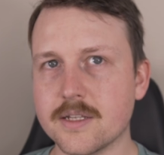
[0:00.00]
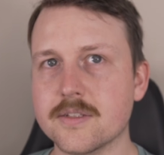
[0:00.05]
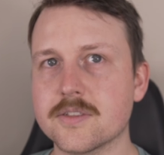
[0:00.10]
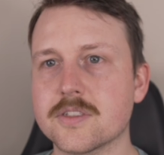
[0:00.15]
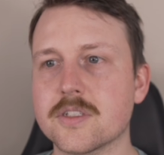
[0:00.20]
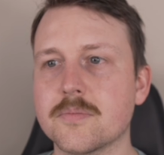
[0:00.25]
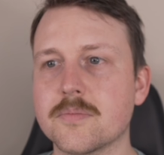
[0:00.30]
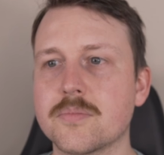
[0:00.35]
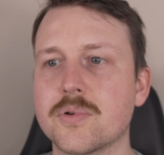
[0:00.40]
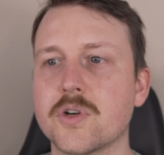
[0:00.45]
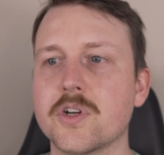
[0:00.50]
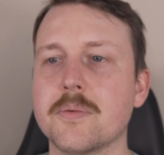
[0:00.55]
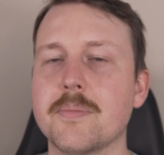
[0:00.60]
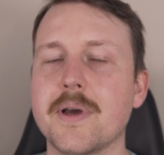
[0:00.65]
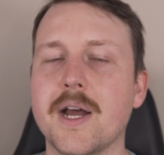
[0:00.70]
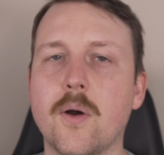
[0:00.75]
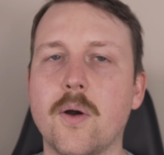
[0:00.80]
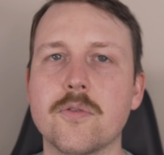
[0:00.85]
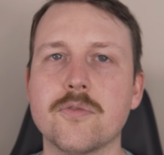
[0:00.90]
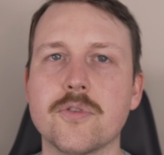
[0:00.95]
some pretty
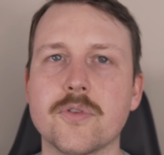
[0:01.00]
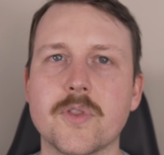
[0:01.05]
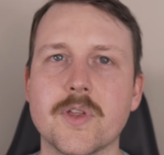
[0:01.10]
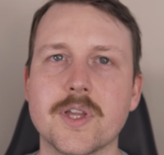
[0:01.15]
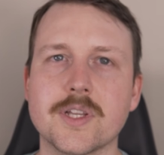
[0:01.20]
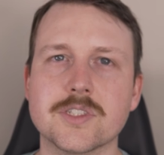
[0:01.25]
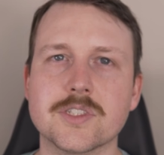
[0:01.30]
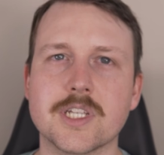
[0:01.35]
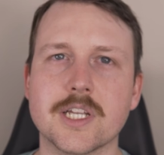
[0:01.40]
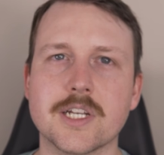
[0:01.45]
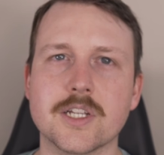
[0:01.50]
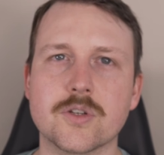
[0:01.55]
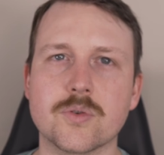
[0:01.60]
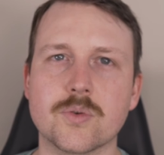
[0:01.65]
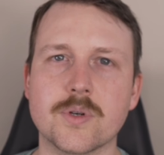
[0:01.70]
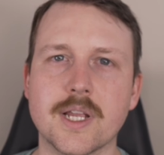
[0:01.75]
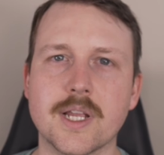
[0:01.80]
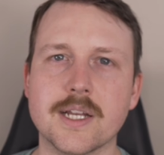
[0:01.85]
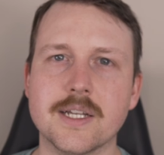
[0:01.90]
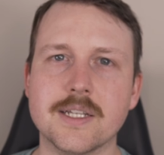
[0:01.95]
powerful things getting
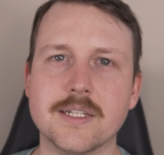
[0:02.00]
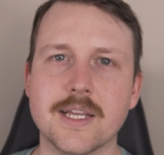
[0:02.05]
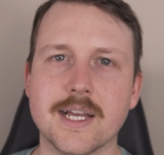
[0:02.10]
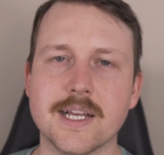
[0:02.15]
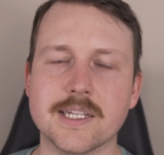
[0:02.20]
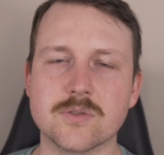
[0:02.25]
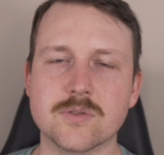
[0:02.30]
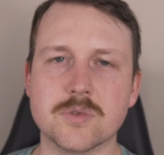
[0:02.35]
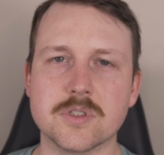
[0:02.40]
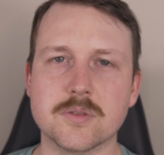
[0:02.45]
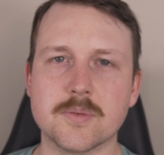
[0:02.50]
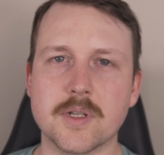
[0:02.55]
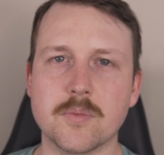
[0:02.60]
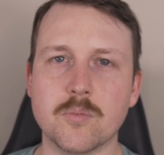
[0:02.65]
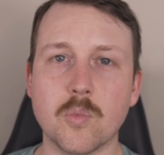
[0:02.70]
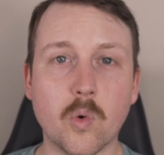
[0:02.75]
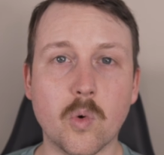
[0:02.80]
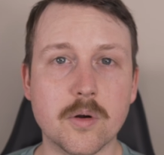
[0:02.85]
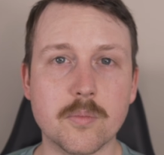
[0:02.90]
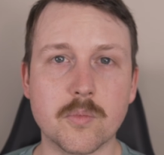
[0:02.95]
created as we spend
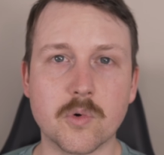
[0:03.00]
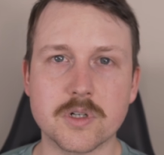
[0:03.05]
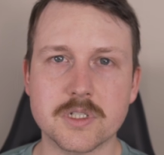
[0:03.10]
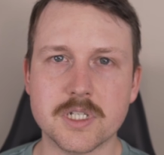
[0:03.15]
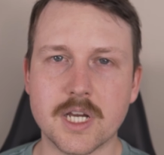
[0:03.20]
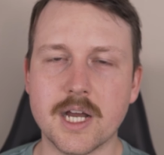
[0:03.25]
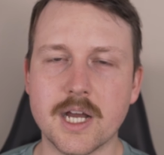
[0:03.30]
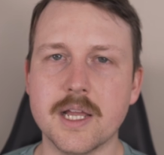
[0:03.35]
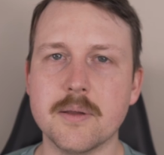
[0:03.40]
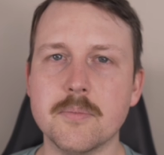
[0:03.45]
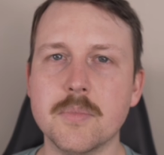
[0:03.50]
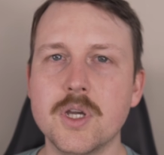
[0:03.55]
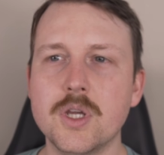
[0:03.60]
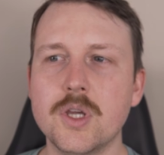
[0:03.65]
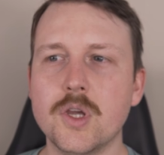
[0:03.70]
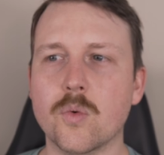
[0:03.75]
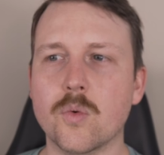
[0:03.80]
more and more time